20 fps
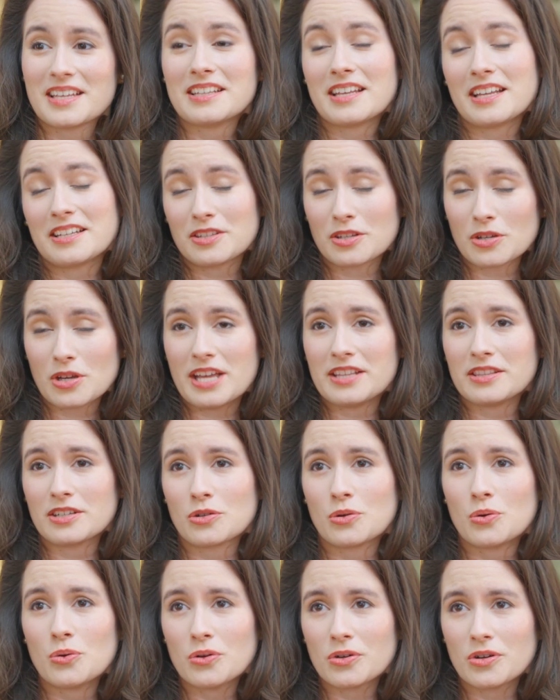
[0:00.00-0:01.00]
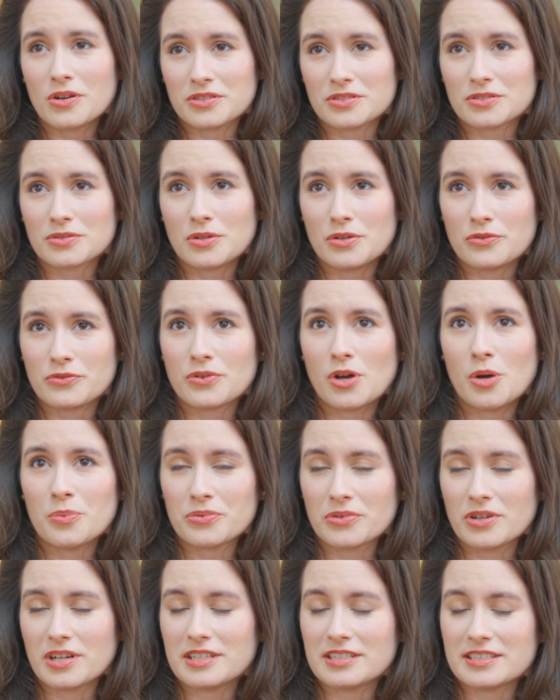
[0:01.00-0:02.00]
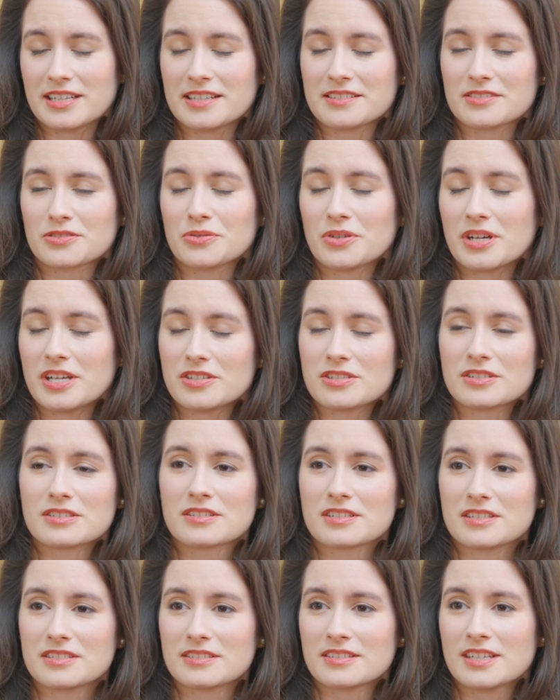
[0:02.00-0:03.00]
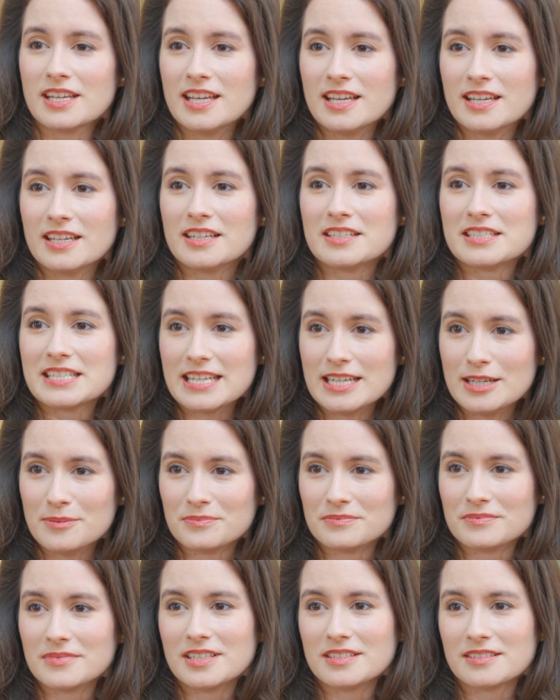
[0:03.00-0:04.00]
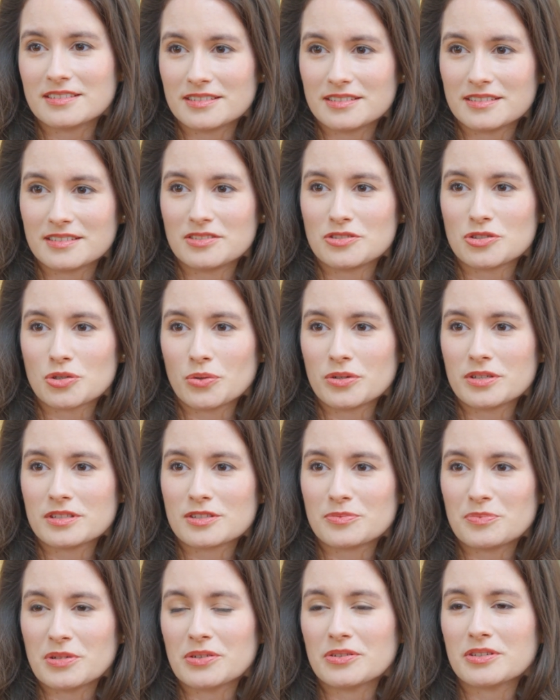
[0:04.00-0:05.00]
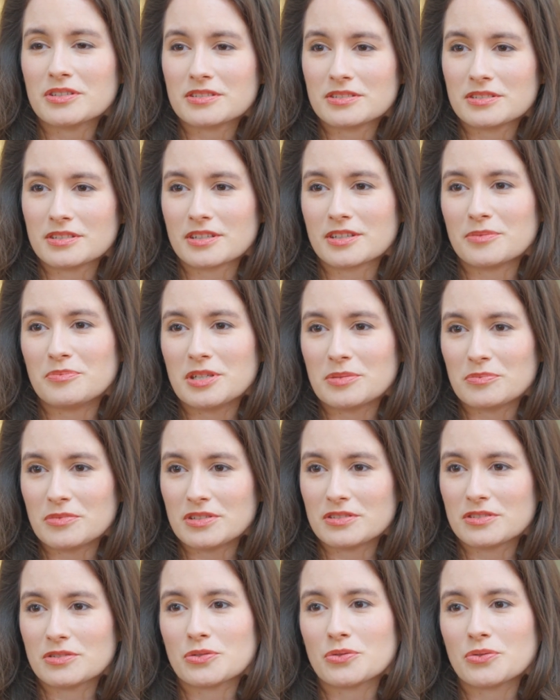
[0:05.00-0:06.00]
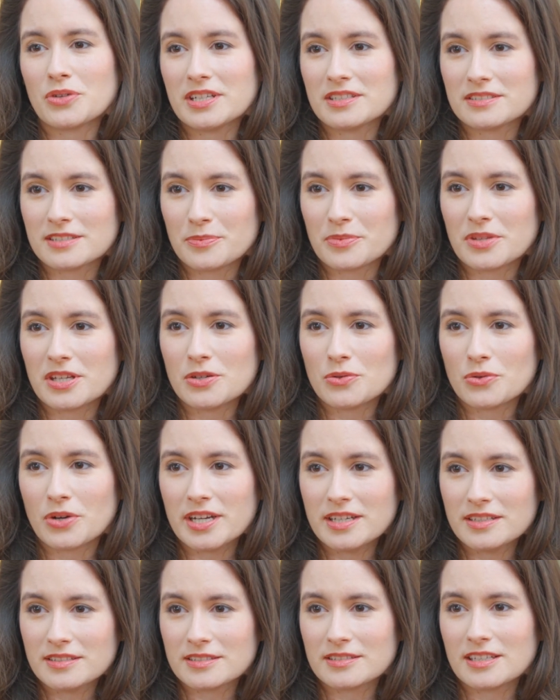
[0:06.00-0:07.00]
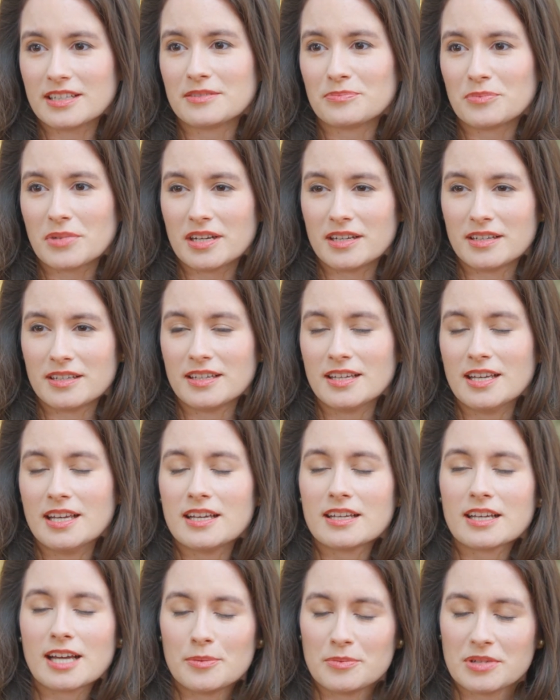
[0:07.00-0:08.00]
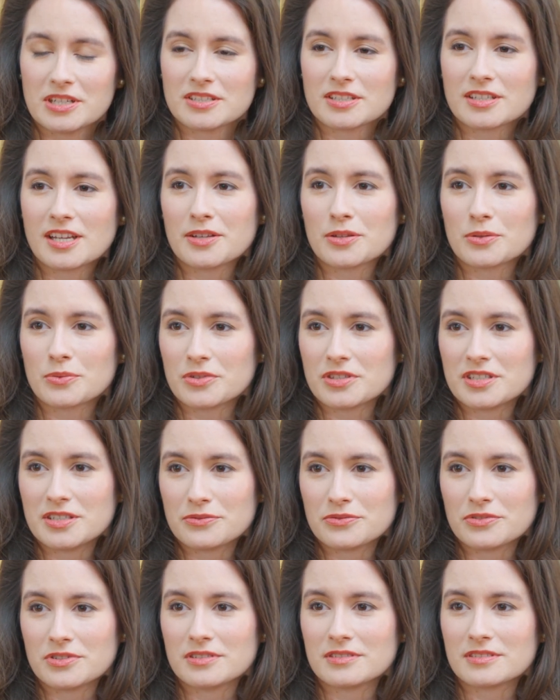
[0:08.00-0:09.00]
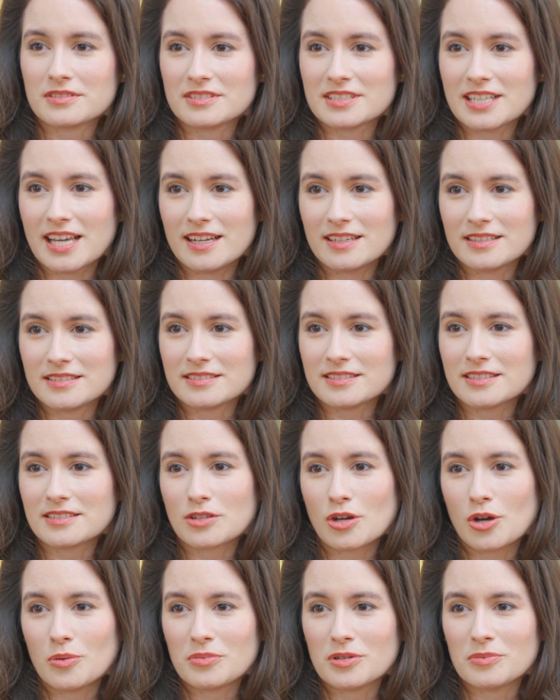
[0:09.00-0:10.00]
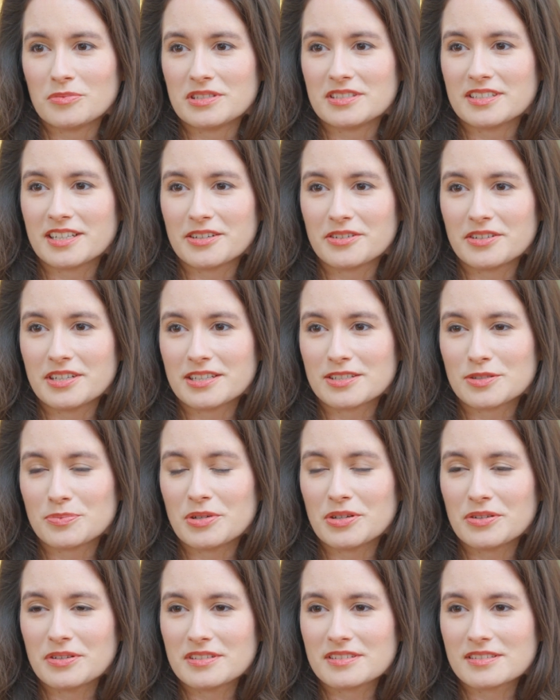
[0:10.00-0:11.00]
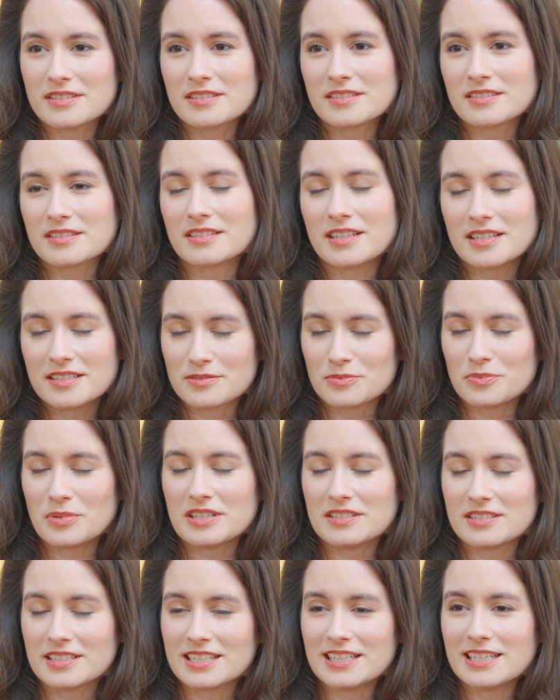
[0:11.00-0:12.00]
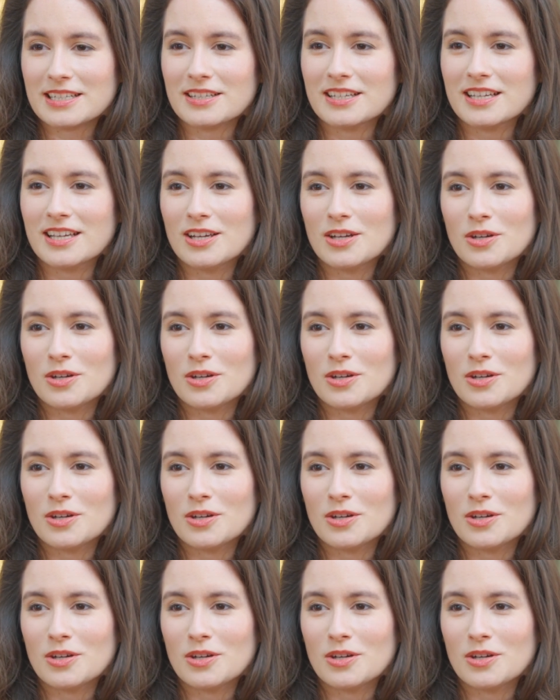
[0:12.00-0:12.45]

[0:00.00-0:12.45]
And the core also of opera and dance creations is a team, is a joint spirit, a commitment to create something great, and by coming together with different talents and complementary experiences. And that's basically